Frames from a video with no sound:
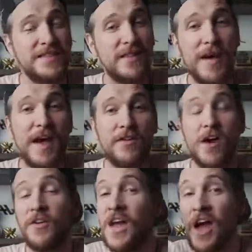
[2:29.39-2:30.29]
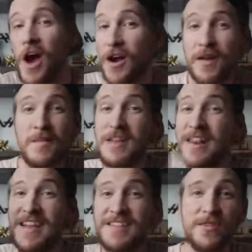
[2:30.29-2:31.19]
in the background are gonna be
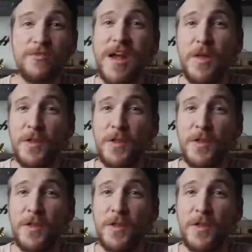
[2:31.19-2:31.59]
nice and round.